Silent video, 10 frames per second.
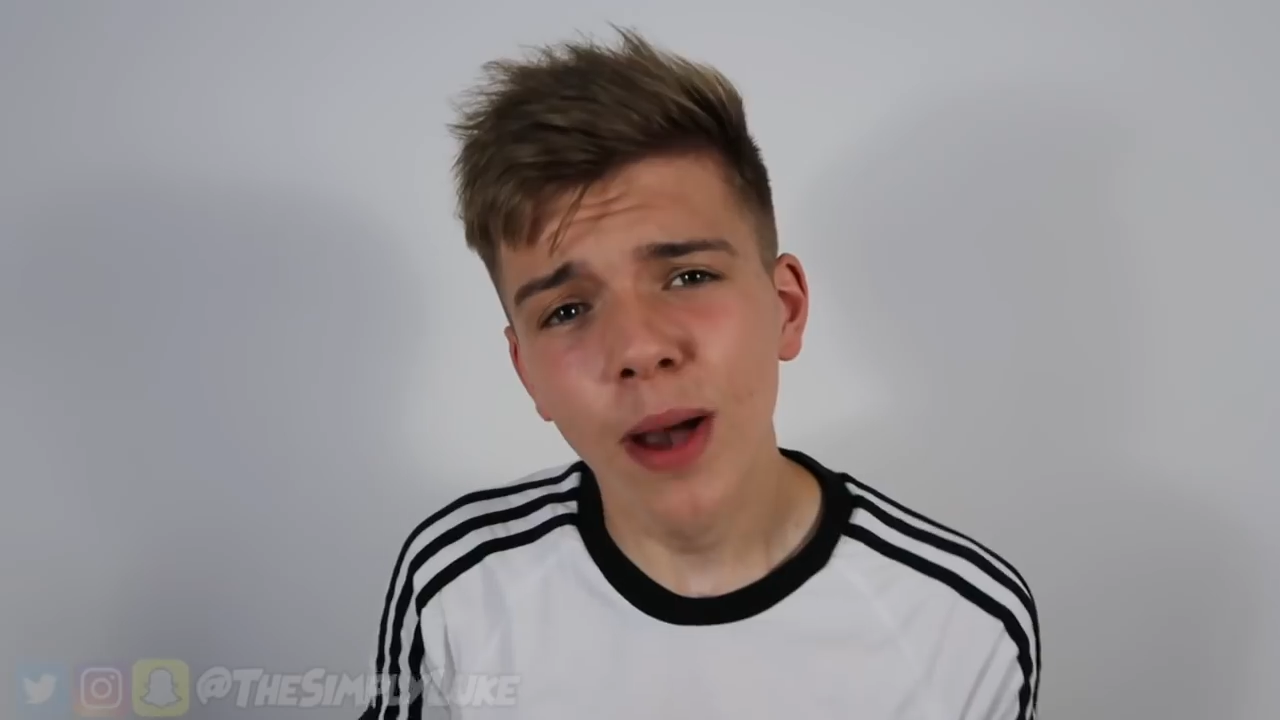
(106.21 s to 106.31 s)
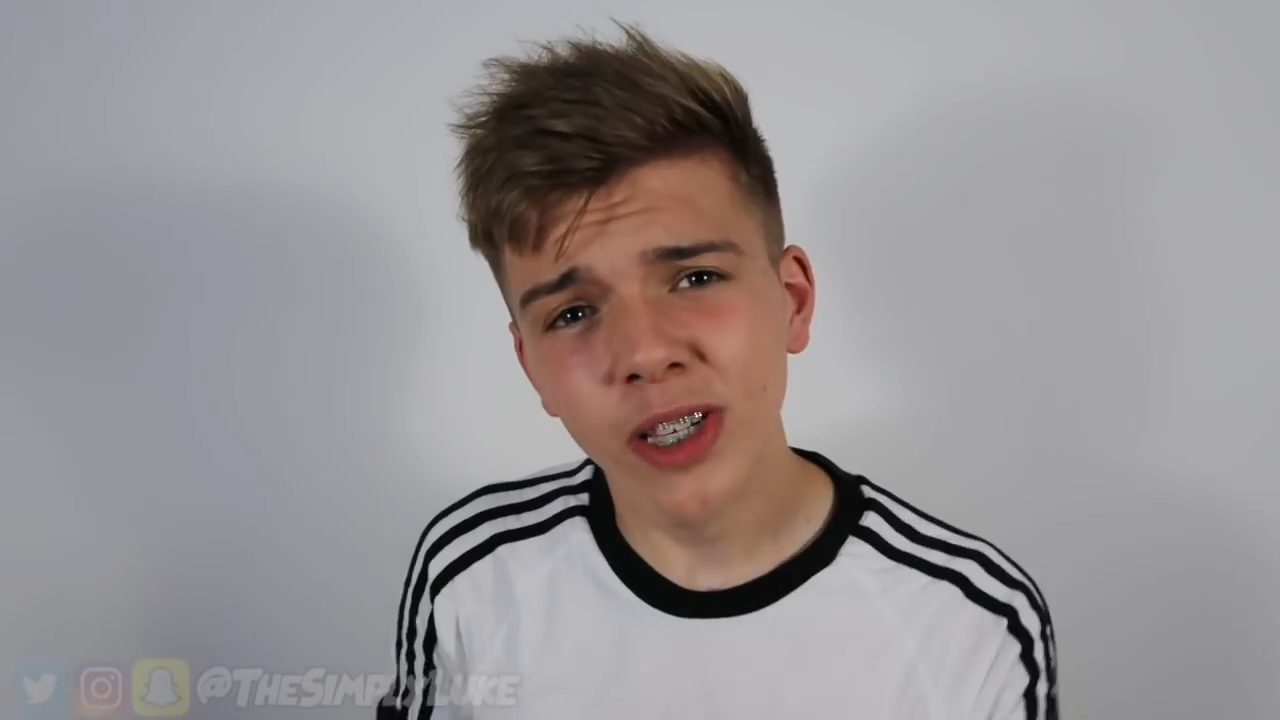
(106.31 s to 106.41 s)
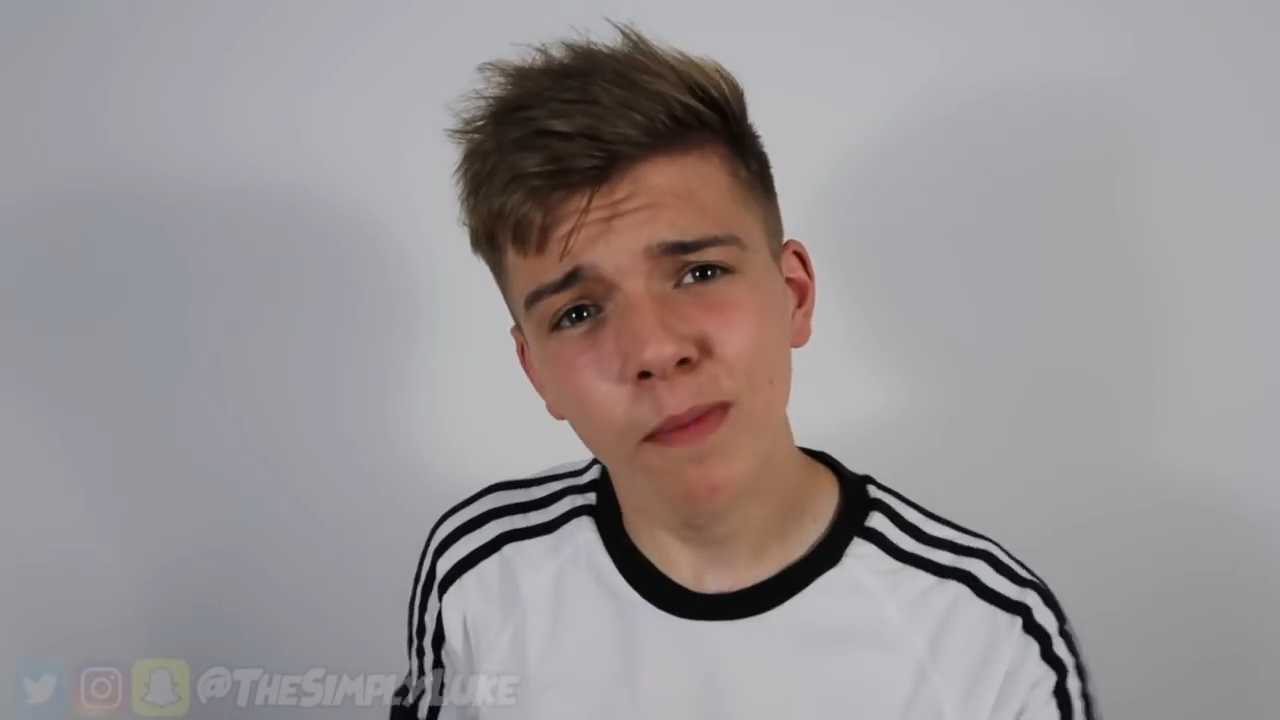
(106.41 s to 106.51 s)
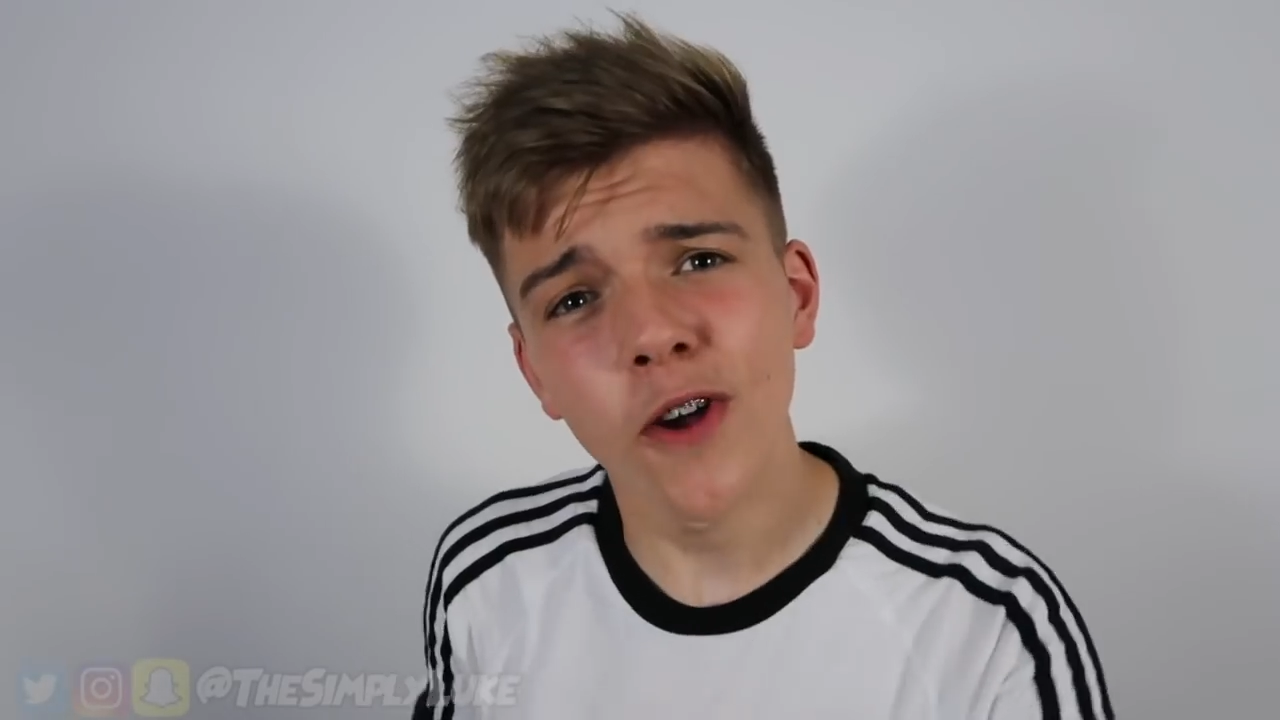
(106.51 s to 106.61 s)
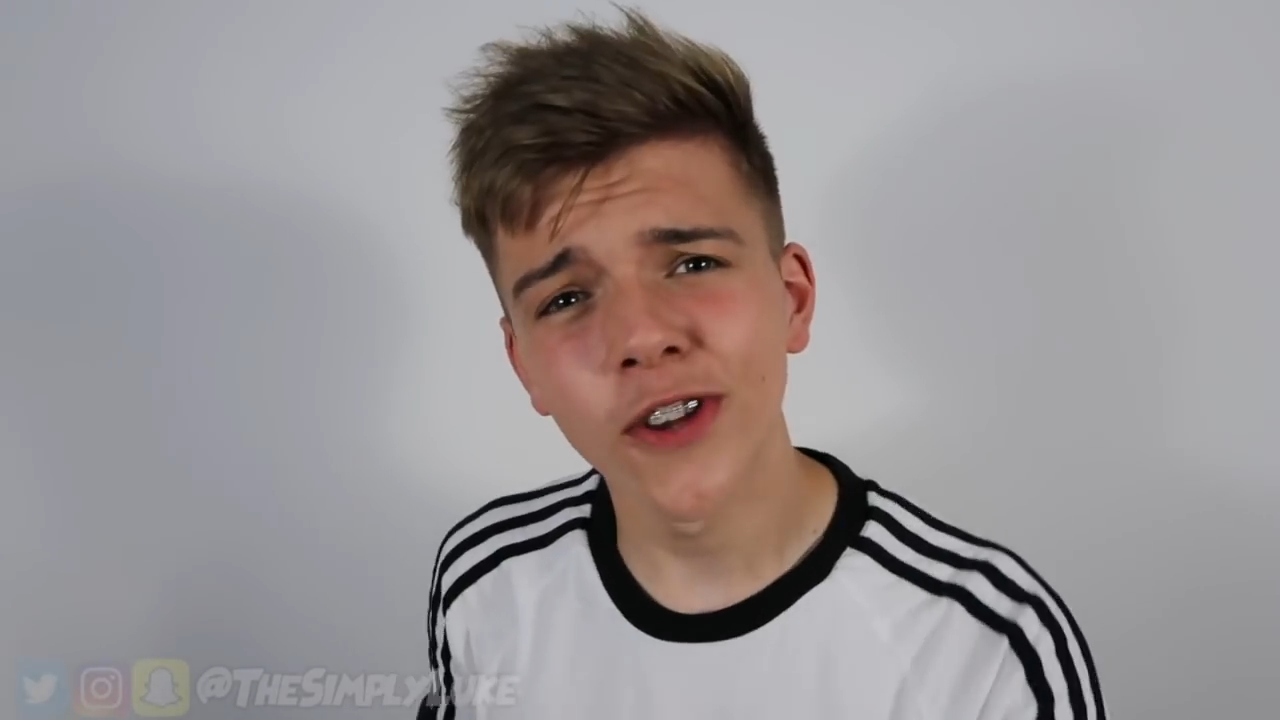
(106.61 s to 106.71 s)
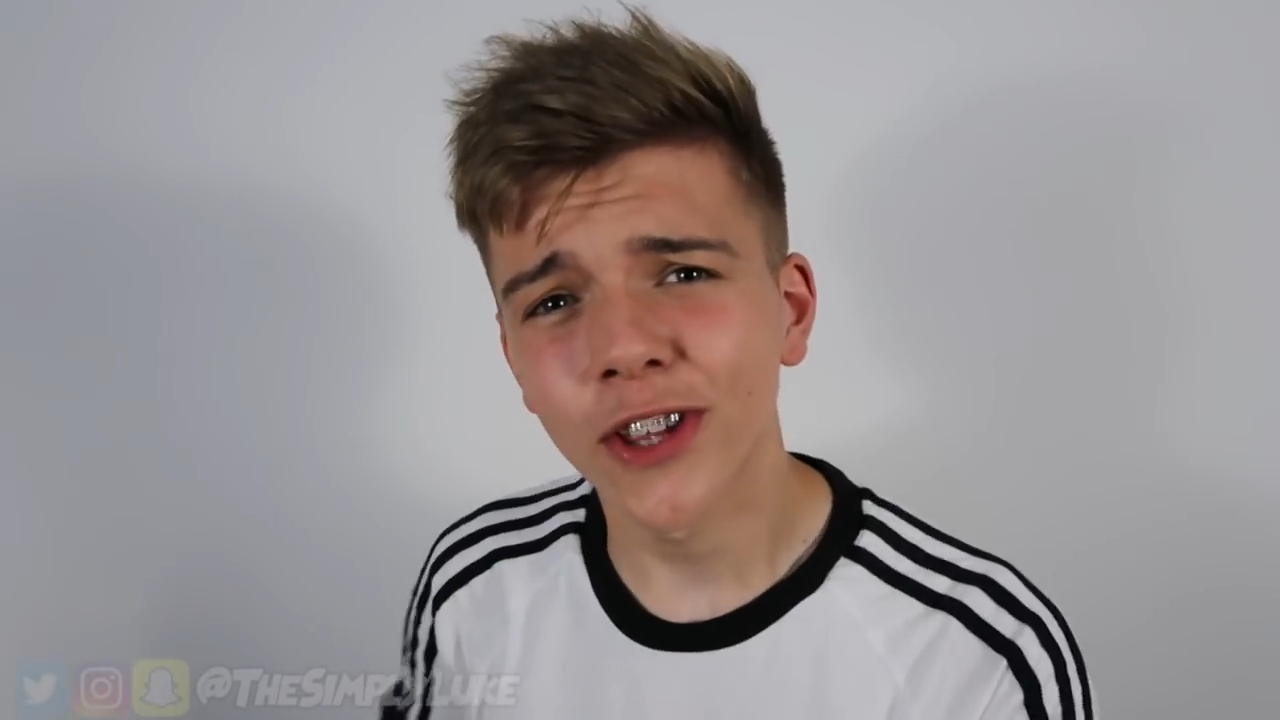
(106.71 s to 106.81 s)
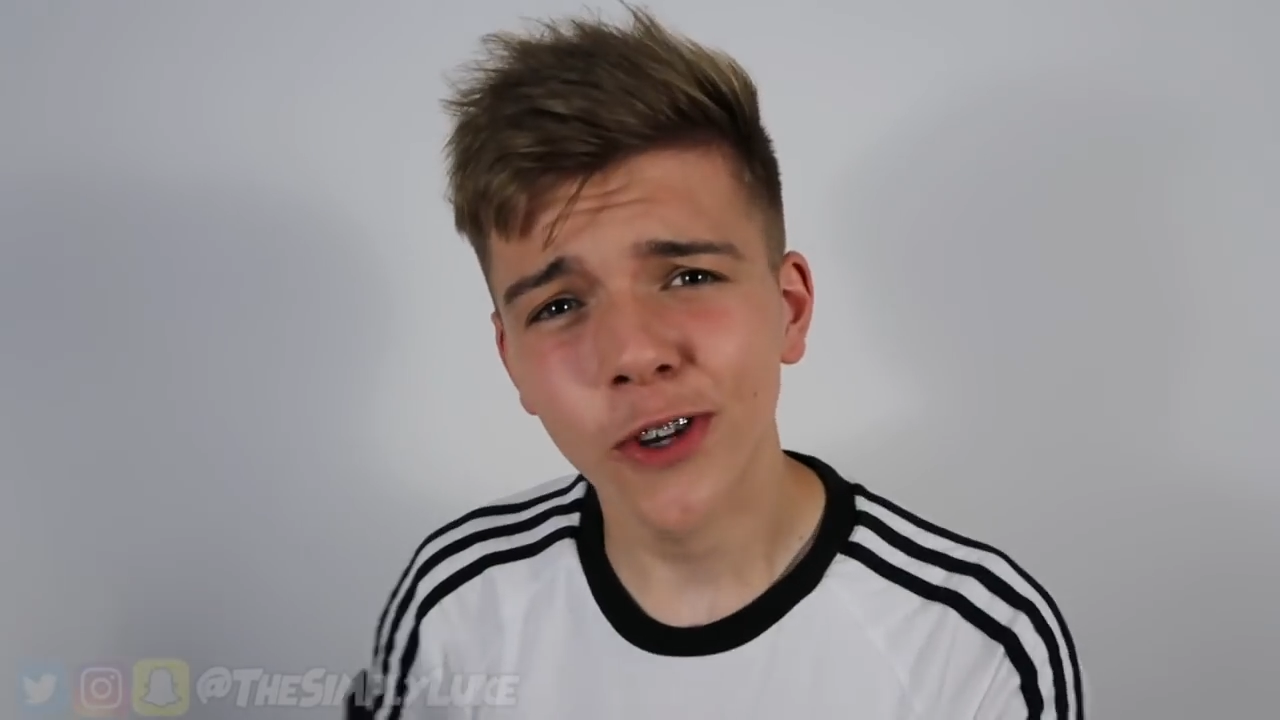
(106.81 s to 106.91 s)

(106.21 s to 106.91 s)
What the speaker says: best emoji that